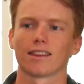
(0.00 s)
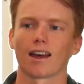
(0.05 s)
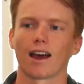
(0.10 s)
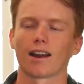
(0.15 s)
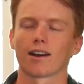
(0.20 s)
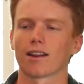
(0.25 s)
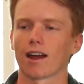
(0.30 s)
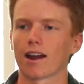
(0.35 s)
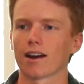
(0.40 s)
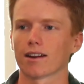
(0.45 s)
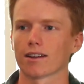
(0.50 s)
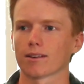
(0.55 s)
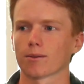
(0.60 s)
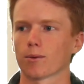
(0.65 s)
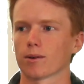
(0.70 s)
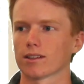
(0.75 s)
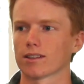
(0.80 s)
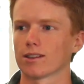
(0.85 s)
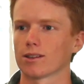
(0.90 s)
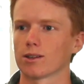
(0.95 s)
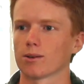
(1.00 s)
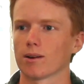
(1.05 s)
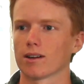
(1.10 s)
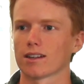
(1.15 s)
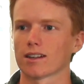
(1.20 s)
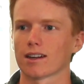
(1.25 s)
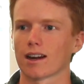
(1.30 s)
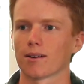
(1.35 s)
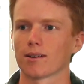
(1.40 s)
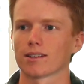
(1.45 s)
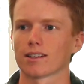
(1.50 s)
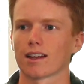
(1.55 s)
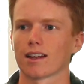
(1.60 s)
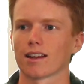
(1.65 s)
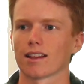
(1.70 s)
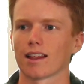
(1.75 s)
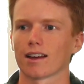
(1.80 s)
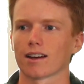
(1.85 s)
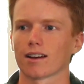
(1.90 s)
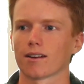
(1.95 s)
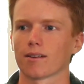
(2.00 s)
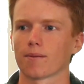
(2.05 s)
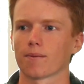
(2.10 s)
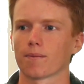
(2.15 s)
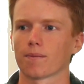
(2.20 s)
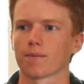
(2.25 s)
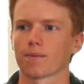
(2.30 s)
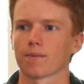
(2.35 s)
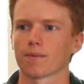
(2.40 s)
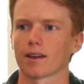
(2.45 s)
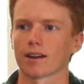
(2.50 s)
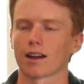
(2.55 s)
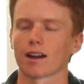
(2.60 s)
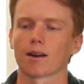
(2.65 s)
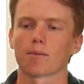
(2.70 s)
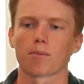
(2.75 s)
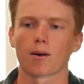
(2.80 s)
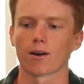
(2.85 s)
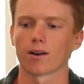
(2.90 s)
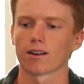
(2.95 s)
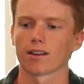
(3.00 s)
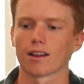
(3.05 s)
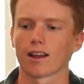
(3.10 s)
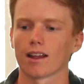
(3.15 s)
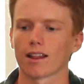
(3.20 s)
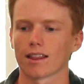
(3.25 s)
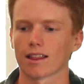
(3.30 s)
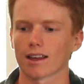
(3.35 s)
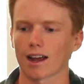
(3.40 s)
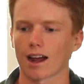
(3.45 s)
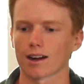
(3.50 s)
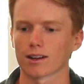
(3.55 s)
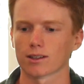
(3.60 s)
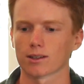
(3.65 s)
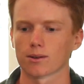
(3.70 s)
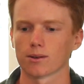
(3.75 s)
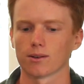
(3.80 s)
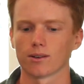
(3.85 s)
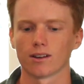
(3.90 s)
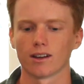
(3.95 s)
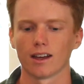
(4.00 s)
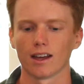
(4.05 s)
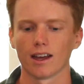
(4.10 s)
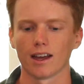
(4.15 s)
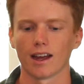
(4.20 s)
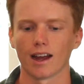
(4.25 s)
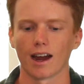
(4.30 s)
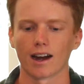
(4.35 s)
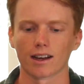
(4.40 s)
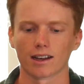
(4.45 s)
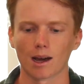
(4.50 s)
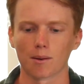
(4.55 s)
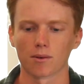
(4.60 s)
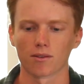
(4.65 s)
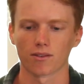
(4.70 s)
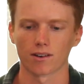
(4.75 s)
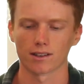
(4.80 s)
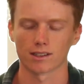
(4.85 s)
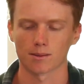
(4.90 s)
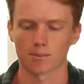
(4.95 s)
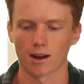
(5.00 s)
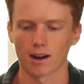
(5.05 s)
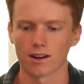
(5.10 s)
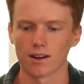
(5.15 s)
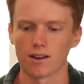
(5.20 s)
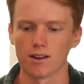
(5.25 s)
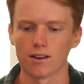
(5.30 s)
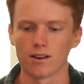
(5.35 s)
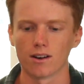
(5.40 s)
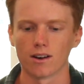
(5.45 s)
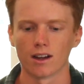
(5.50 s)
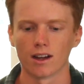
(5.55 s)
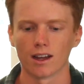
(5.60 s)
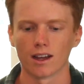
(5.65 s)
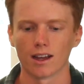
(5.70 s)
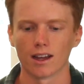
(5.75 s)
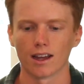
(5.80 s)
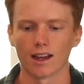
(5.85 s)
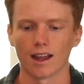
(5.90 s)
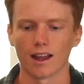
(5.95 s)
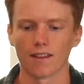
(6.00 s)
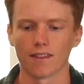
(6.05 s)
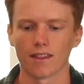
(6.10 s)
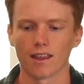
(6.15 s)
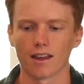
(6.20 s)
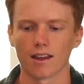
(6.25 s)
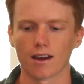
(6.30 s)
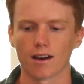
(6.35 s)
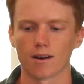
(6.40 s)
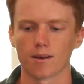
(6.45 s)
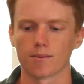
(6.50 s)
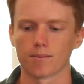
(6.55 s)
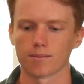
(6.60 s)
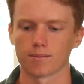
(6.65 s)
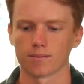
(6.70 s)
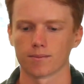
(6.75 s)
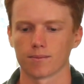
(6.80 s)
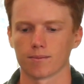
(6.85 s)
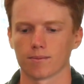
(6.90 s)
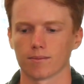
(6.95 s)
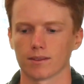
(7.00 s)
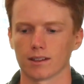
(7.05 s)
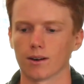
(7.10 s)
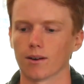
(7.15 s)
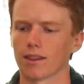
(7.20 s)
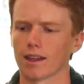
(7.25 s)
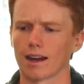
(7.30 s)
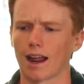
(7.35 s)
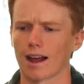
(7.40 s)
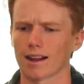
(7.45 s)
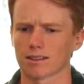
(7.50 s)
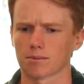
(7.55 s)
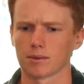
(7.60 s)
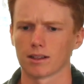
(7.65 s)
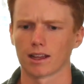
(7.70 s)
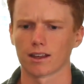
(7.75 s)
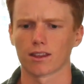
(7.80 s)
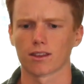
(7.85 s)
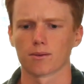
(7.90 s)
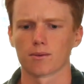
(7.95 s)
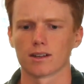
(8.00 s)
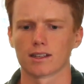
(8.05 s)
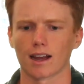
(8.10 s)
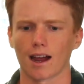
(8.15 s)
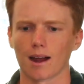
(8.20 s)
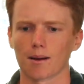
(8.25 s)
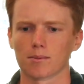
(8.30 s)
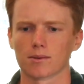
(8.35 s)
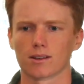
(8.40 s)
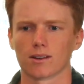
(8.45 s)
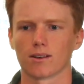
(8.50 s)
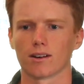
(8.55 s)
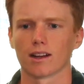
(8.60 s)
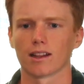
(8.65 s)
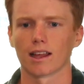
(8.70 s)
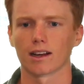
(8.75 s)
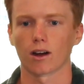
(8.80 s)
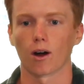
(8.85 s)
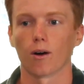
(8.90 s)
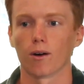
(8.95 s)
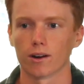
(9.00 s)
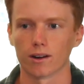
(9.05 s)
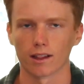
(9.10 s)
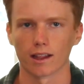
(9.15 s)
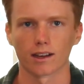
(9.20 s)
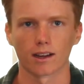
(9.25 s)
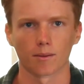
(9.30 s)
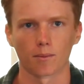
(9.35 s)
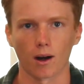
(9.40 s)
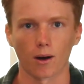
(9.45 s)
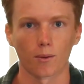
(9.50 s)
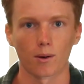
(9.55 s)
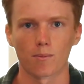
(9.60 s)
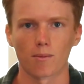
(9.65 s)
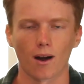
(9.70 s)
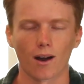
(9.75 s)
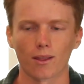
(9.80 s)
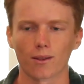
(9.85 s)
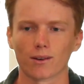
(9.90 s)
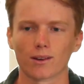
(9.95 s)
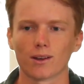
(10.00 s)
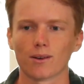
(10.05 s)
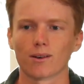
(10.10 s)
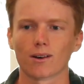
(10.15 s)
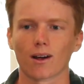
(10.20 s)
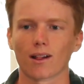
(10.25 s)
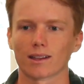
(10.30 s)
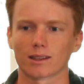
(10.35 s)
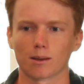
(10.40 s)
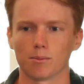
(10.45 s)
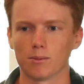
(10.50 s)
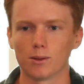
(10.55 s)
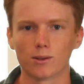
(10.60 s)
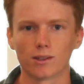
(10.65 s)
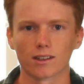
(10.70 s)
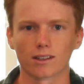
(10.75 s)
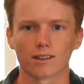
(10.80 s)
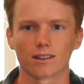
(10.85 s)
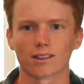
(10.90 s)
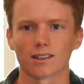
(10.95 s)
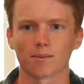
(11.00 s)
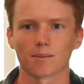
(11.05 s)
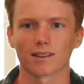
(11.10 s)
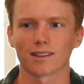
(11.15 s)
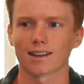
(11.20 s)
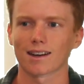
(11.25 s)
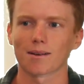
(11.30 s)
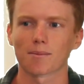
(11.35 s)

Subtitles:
I had like one situation. I was at like a party at like high school, and a couple friends of mine knew, and they you know, they'd asked me like 3 times during it, like, oh, you're like, are we bothering you at all, like the music or something like that.